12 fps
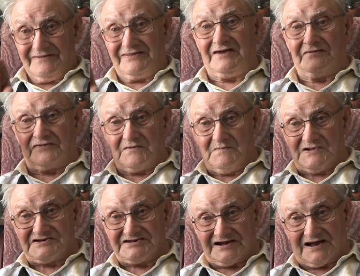the other
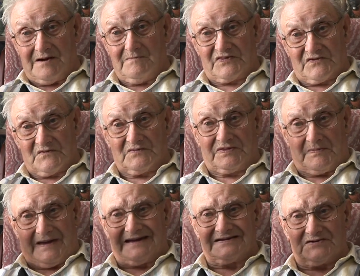must have come through the
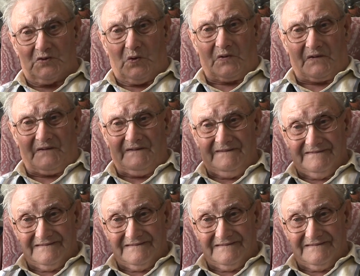back door